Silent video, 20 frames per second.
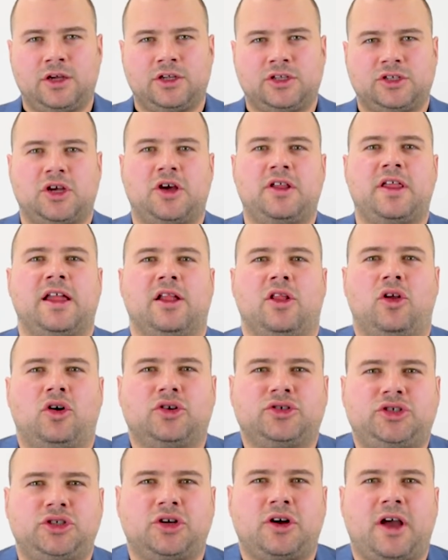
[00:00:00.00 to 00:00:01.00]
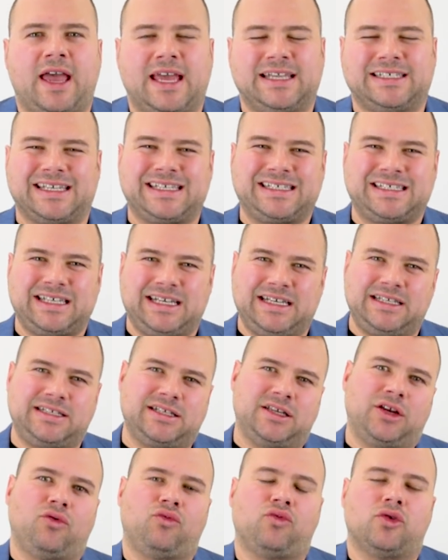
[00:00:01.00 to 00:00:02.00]
So then, Lord Sugar is a
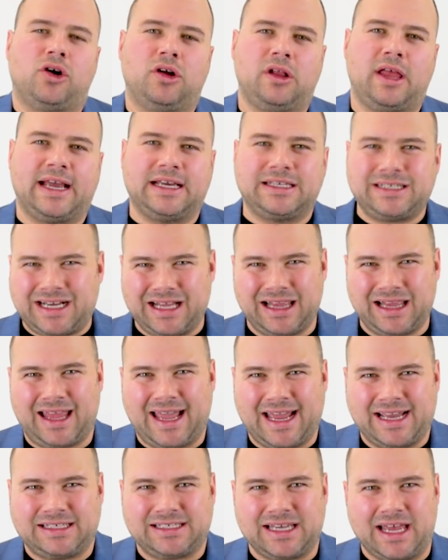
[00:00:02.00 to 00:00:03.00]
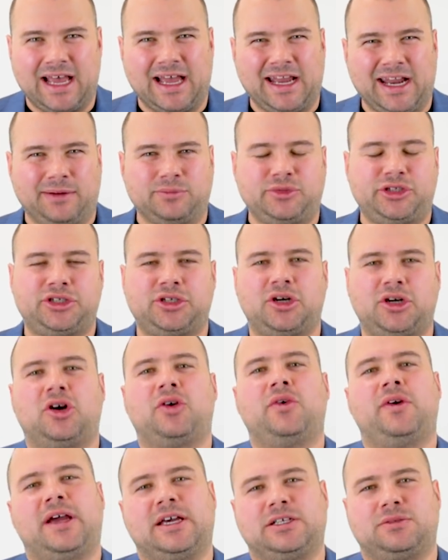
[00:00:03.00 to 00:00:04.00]
seasoned Rolex collector, and I'm
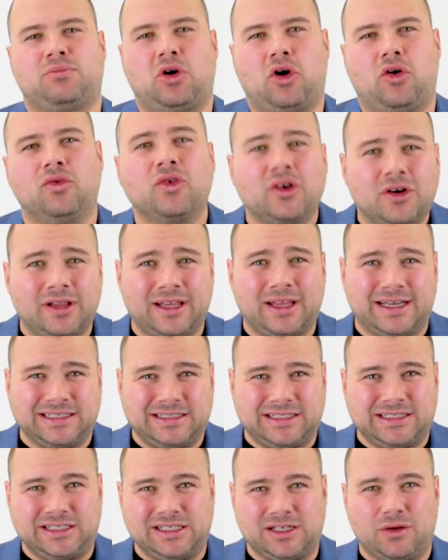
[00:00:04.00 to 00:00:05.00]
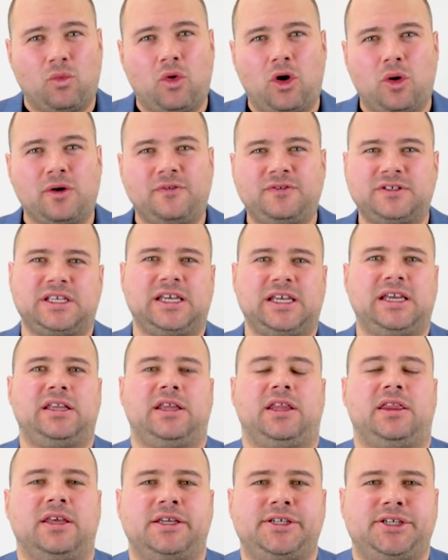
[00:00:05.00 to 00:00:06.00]
sure he has more Rolexes than what we've seen
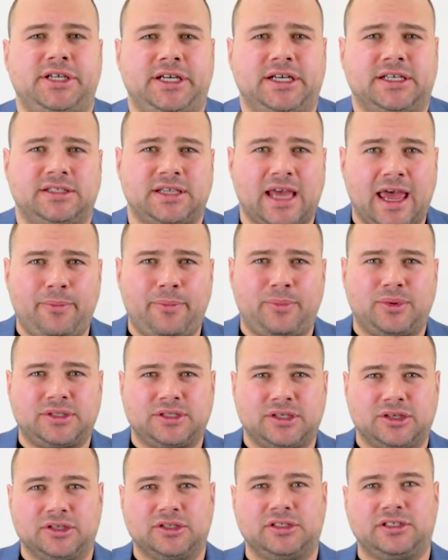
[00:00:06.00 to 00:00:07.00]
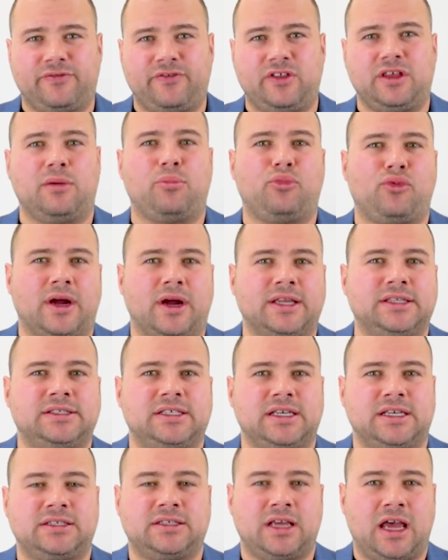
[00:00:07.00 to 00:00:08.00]
in this year's episodes of The
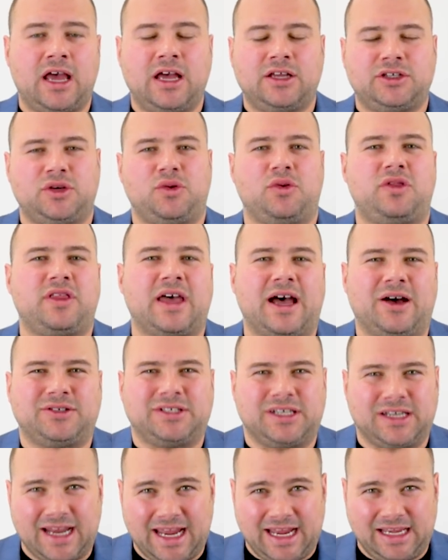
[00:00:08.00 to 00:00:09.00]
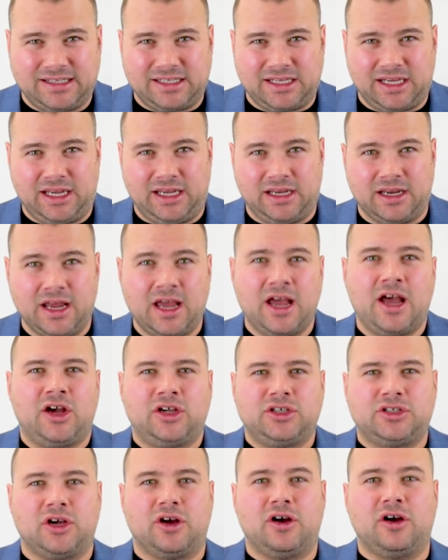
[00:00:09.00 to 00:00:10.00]
Apprentice two thousand eighteen.
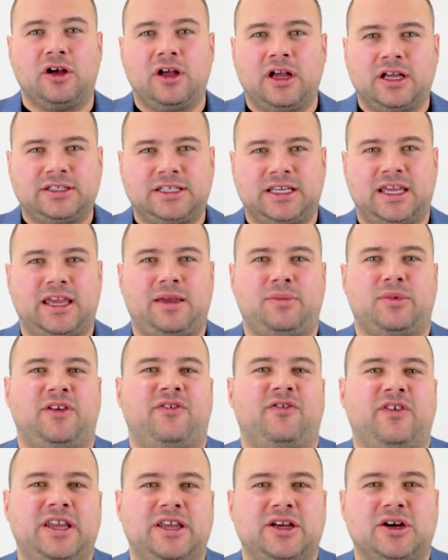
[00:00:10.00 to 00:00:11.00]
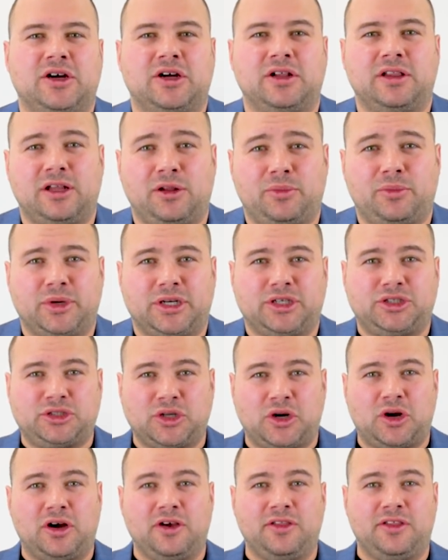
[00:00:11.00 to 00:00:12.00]
So to keep this video a little bit
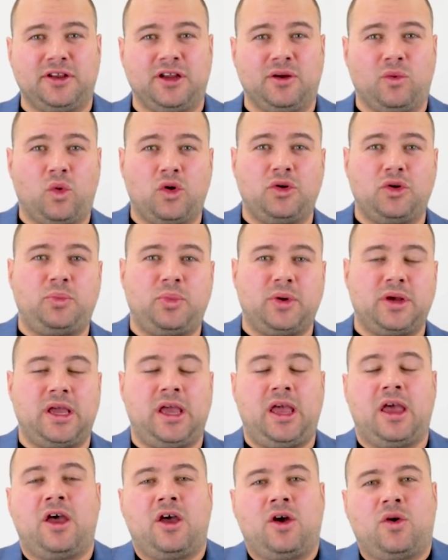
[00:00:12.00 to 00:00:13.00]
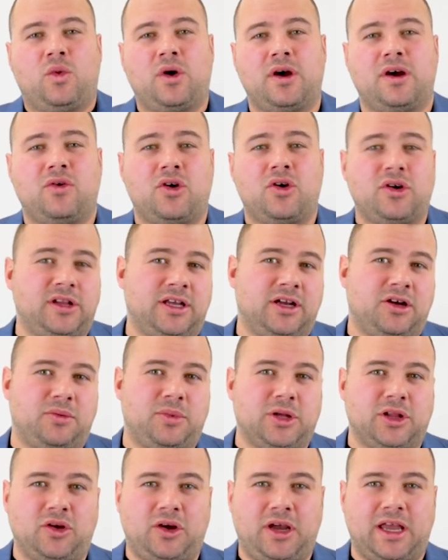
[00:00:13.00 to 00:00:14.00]
shorter than it would be, we're only going to
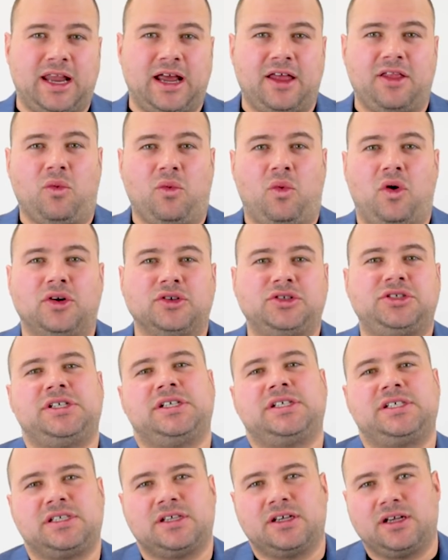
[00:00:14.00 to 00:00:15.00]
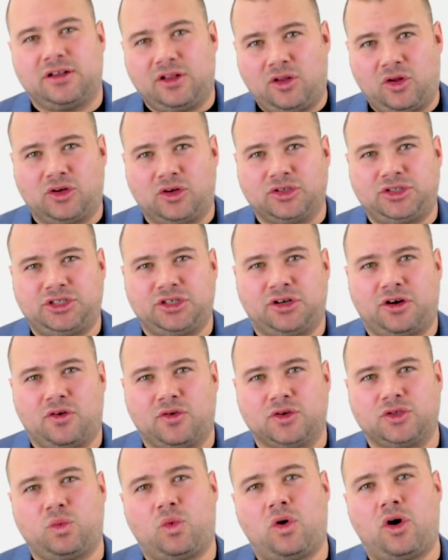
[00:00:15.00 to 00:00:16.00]
be looking at the watches that Lord
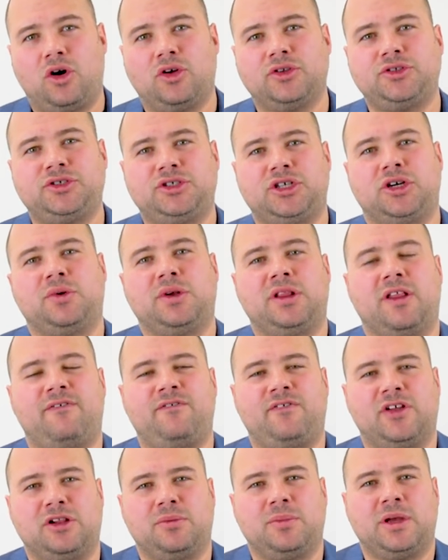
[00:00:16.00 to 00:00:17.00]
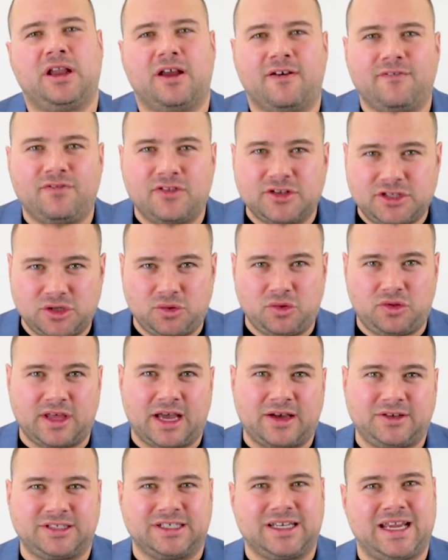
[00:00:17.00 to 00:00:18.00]
Sugar has worn during the filming of the two
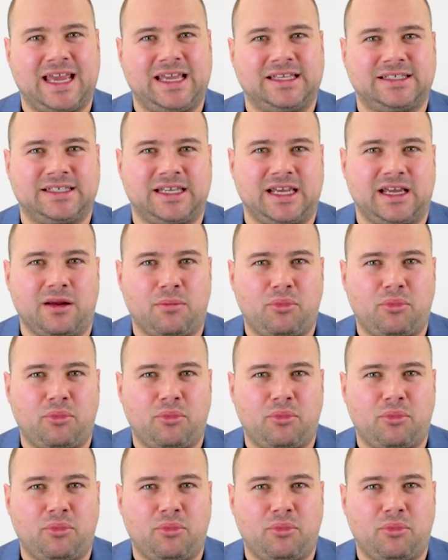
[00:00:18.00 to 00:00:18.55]
thousand eighteen